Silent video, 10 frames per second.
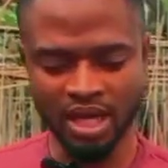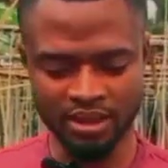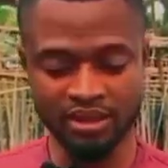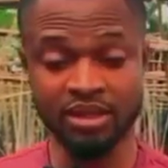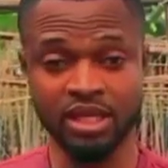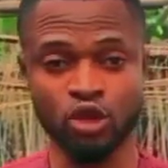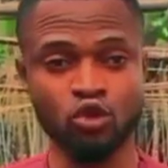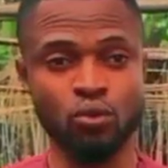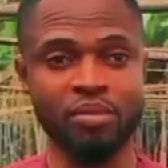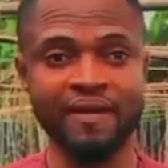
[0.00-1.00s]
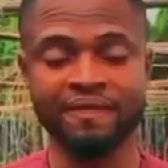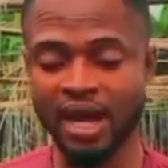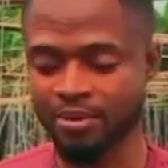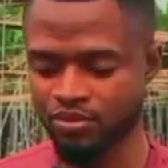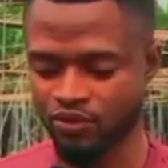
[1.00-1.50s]
This is a cucumber
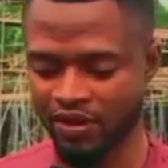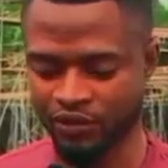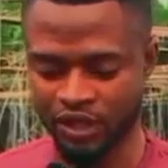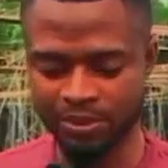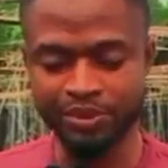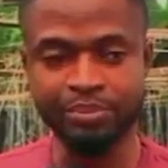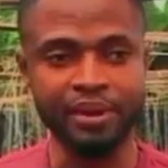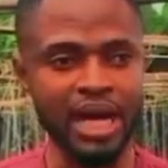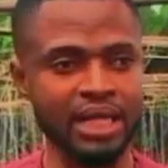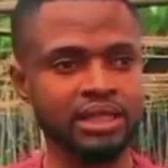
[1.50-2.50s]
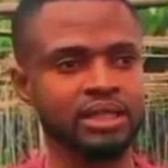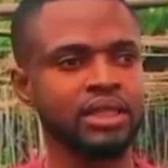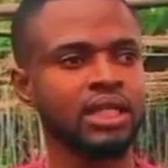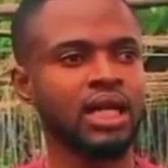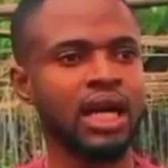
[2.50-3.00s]
farm we have already prepared
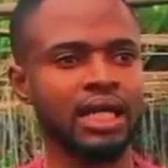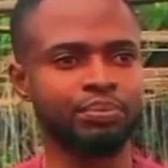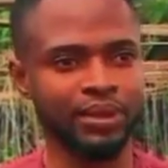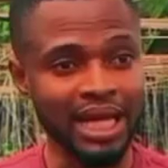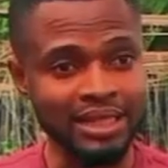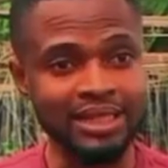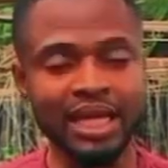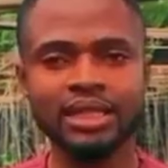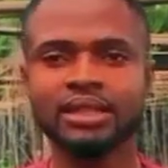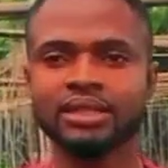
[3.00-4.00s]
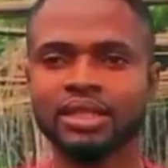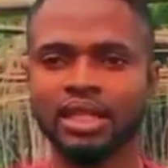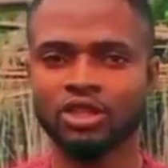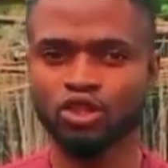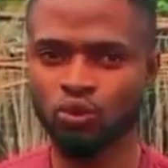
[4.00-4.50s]
and planted.
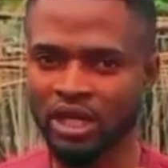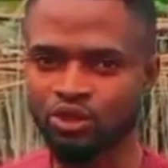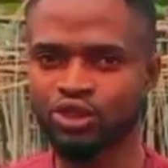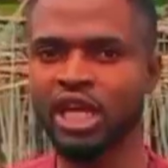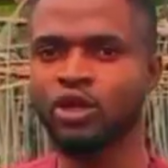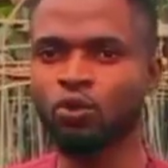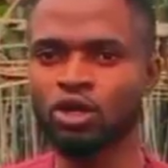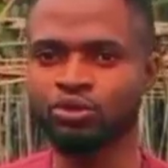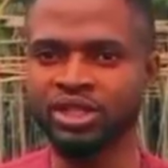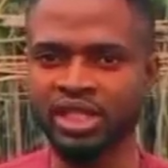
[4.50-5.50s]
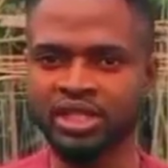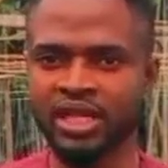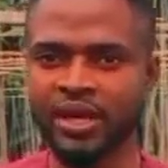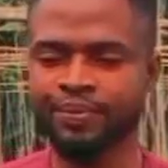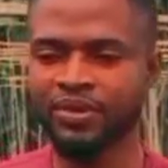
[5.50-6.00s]
I just want to tell you what we did here.